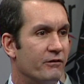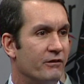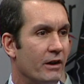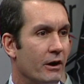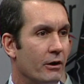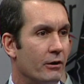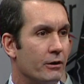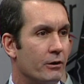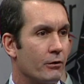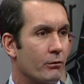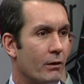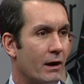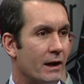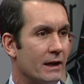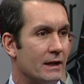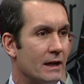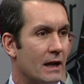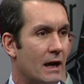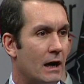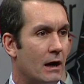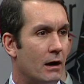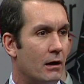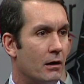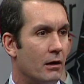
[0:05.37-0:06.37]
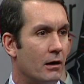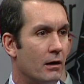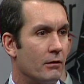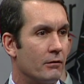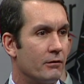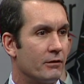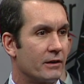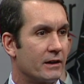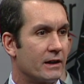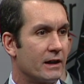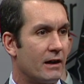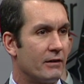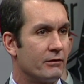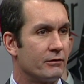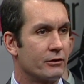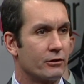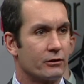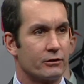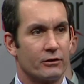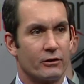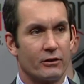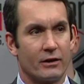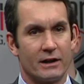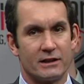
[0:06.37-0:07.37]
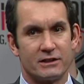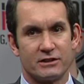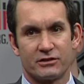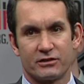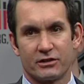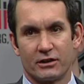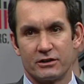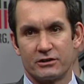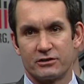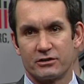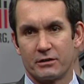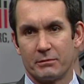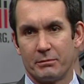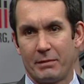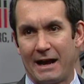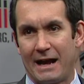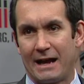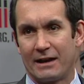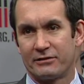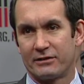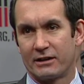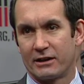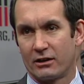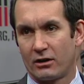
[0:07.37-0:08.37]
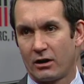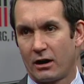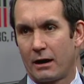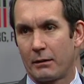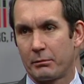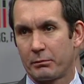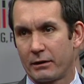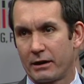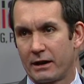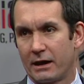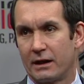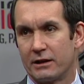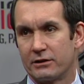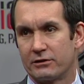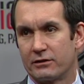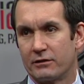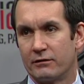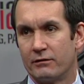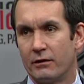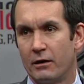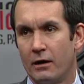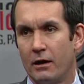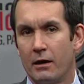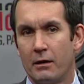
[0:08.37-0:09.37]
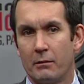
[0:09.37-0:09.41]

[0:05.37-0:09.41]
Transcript: failure right now of the governor and the legislature to pass a comprehensive